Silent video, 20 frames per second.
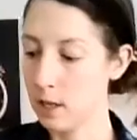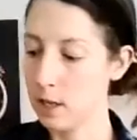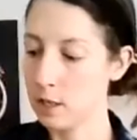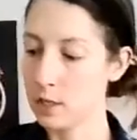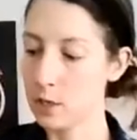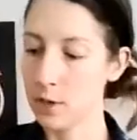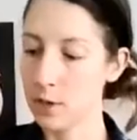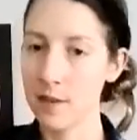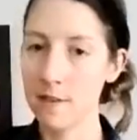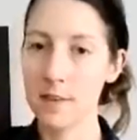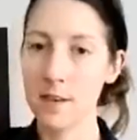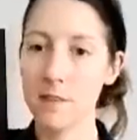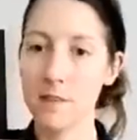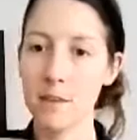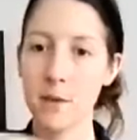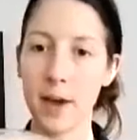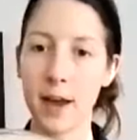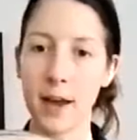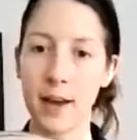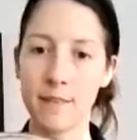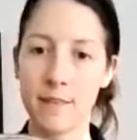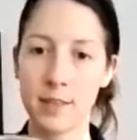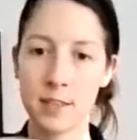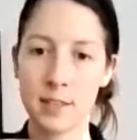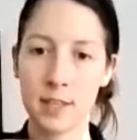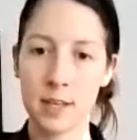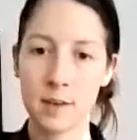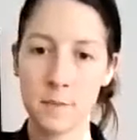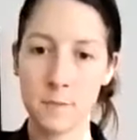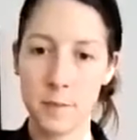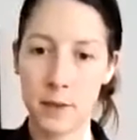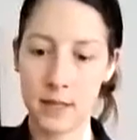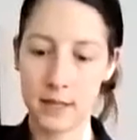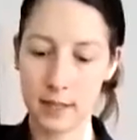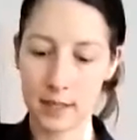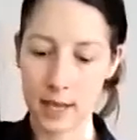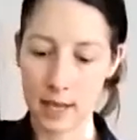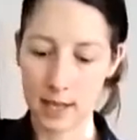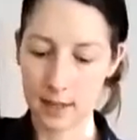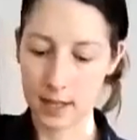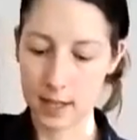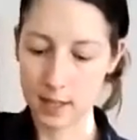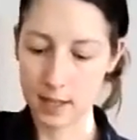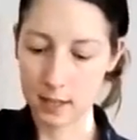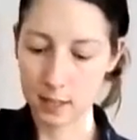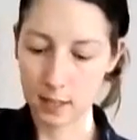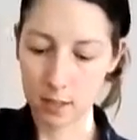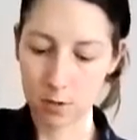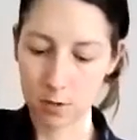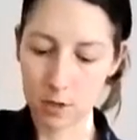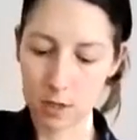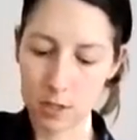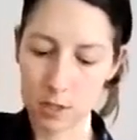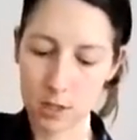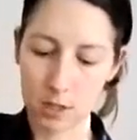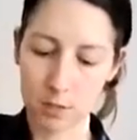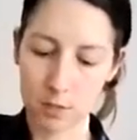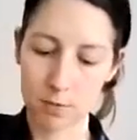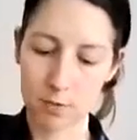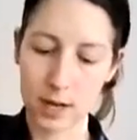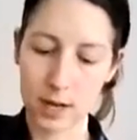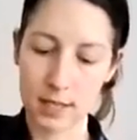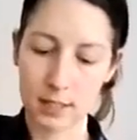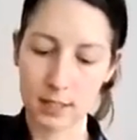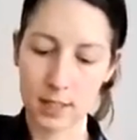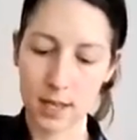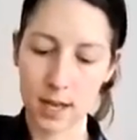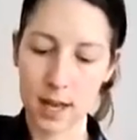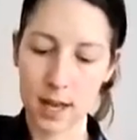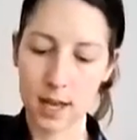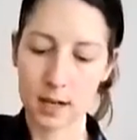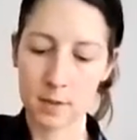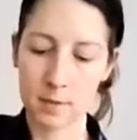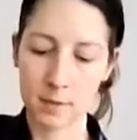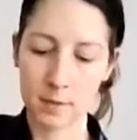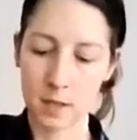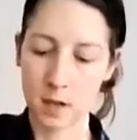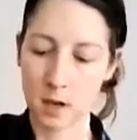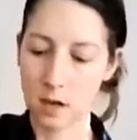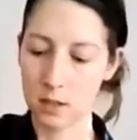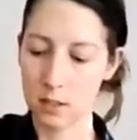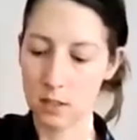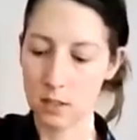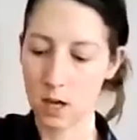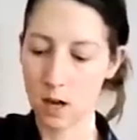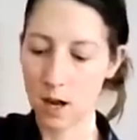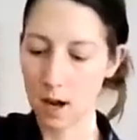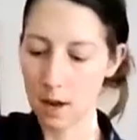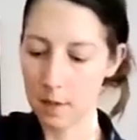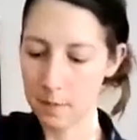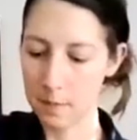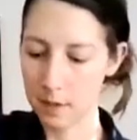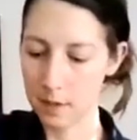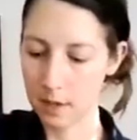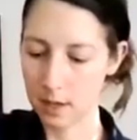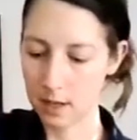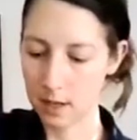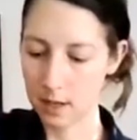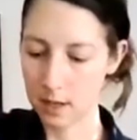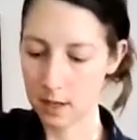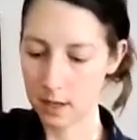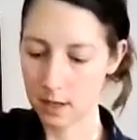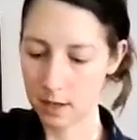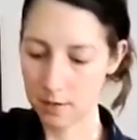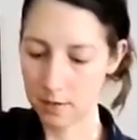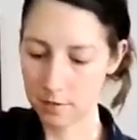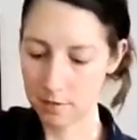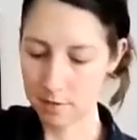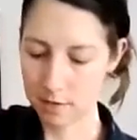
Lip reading: So even if you have a deep bin like this, you can just rest the items on top of